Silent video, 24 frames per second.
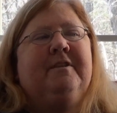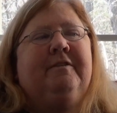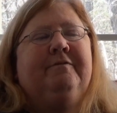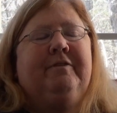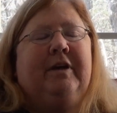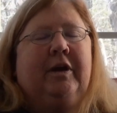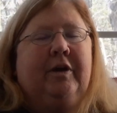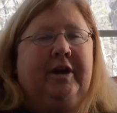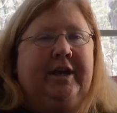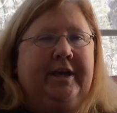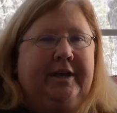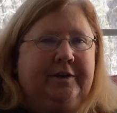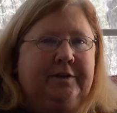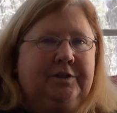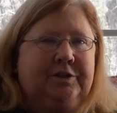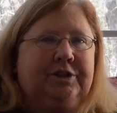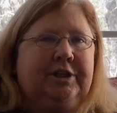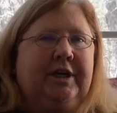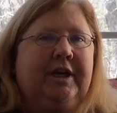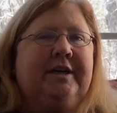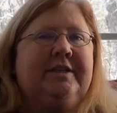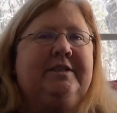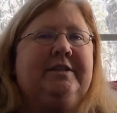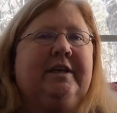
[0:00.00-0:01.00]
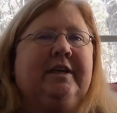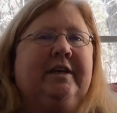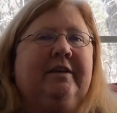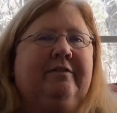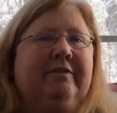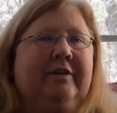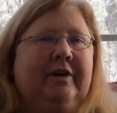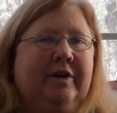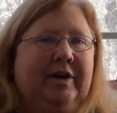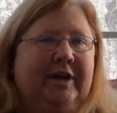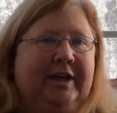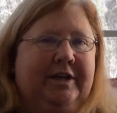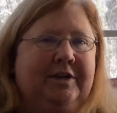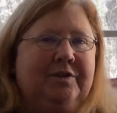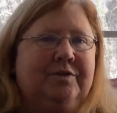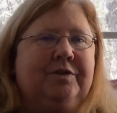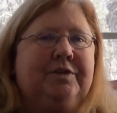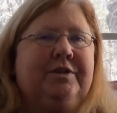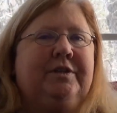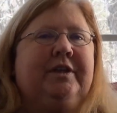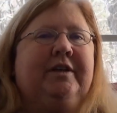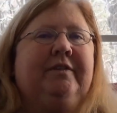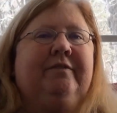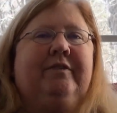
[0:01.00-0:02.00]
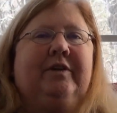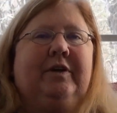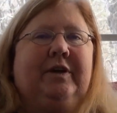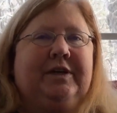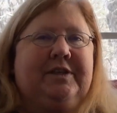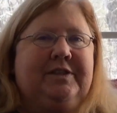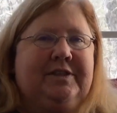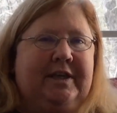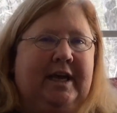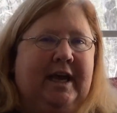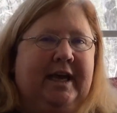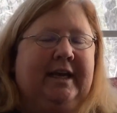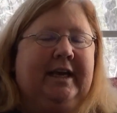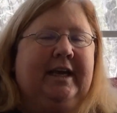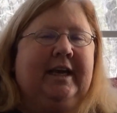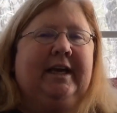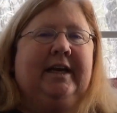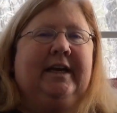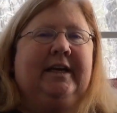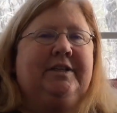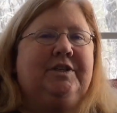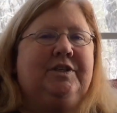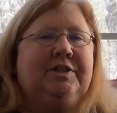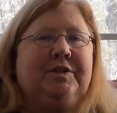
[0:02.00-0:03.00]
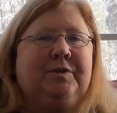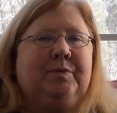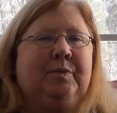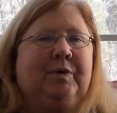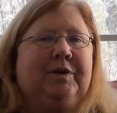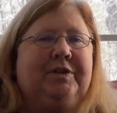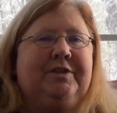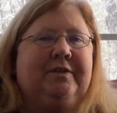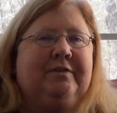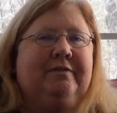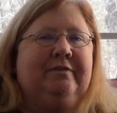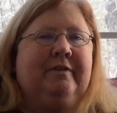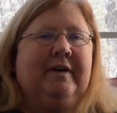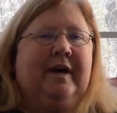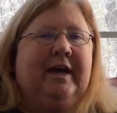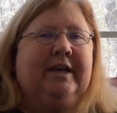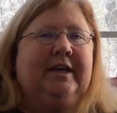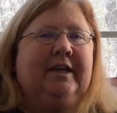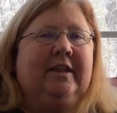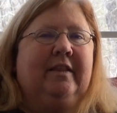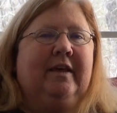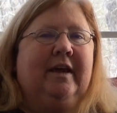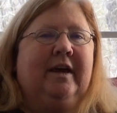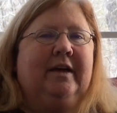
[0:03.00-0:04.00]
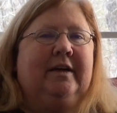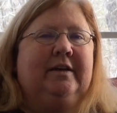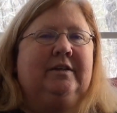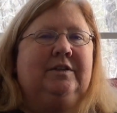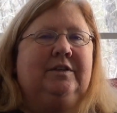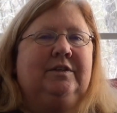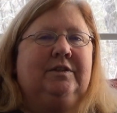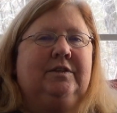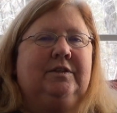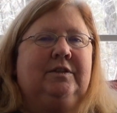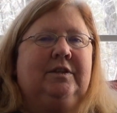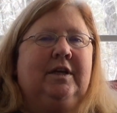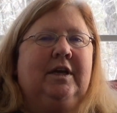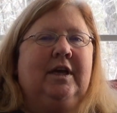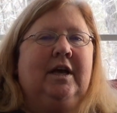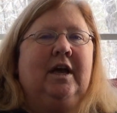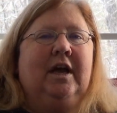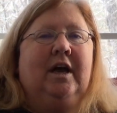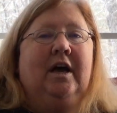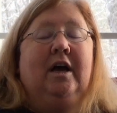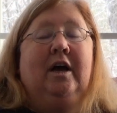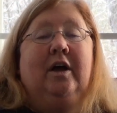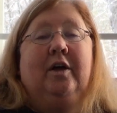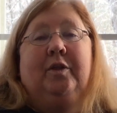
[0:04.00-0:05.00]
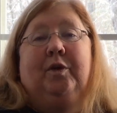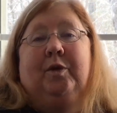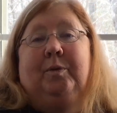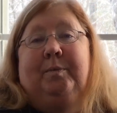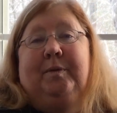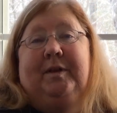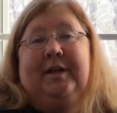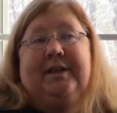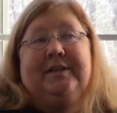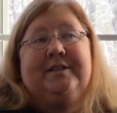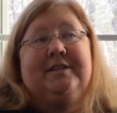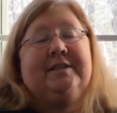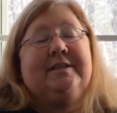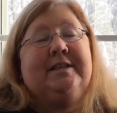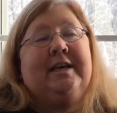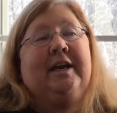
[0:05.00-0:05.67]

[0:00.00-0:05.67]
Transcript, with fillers: very energizing and very interesting and very exciting, and I just wasn't finding that other places.